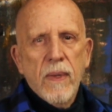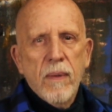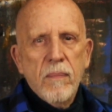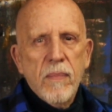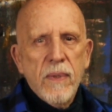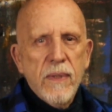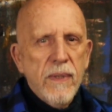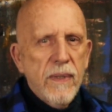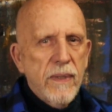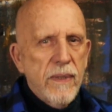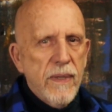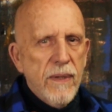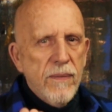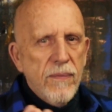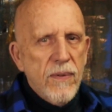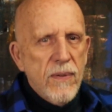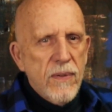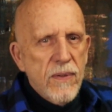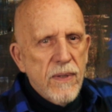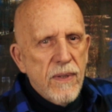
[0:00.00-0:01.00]
But the
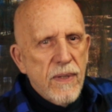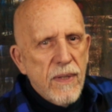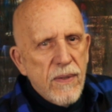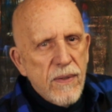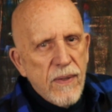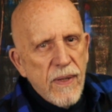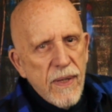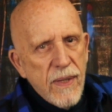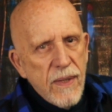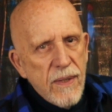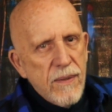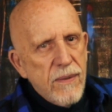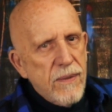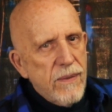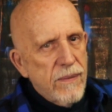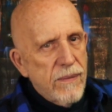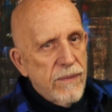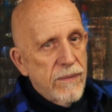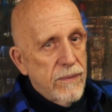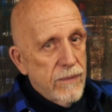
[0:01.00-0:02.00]
difference in this case
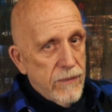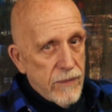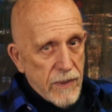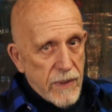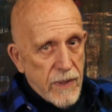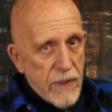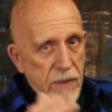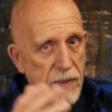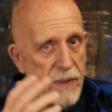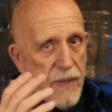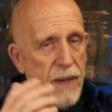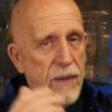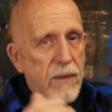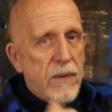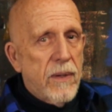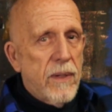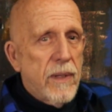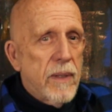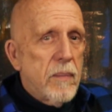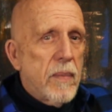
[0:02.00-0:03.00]
will
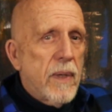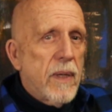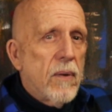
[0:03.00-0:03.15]
undoubtedly be